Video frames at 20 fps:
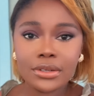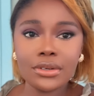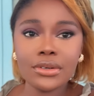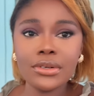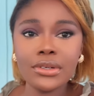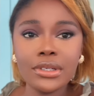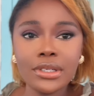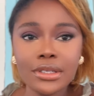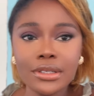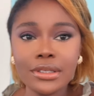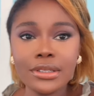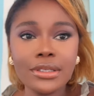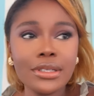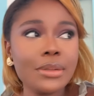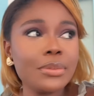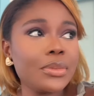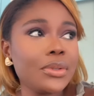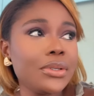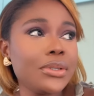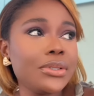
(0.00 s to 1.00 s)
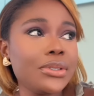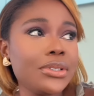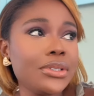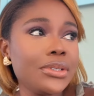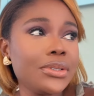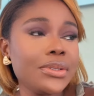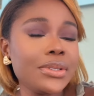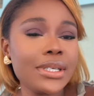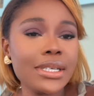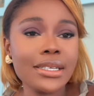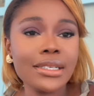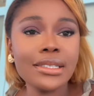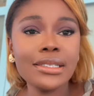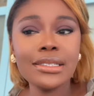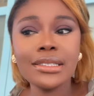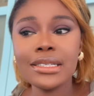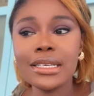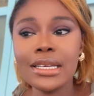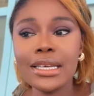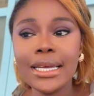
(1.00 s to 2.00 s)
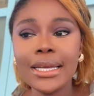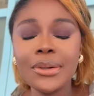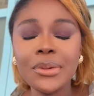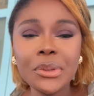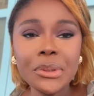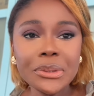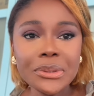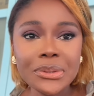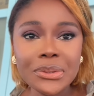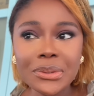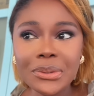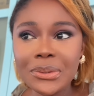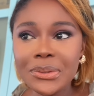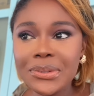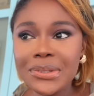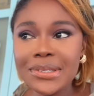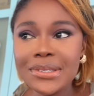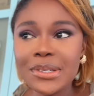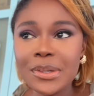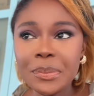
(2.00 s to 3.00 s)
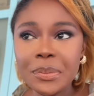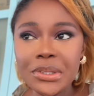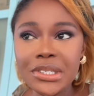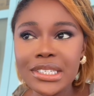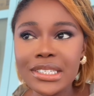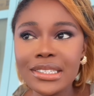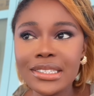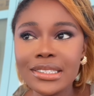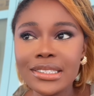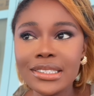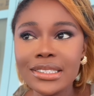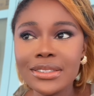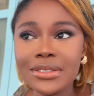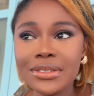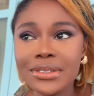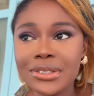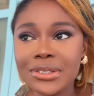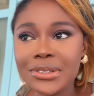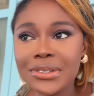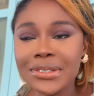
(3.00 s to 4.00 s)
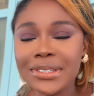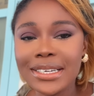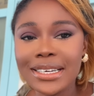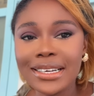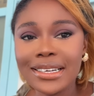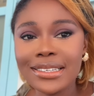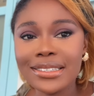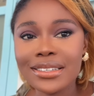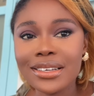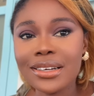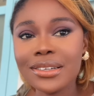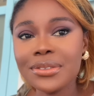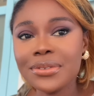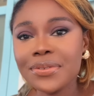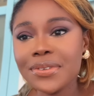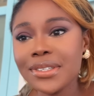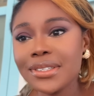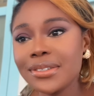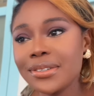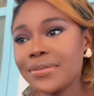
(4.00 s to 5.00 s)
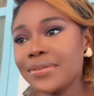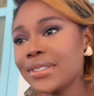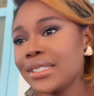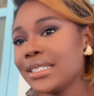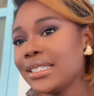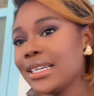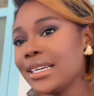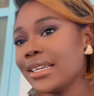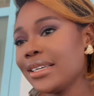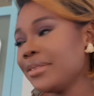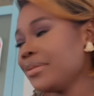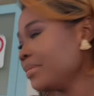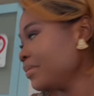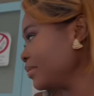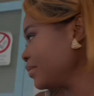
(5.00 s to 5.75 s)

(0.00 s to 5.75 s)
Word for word: Hold on, I'm gonna show you guys, and also use the opportunity to show you guys outfit of the day.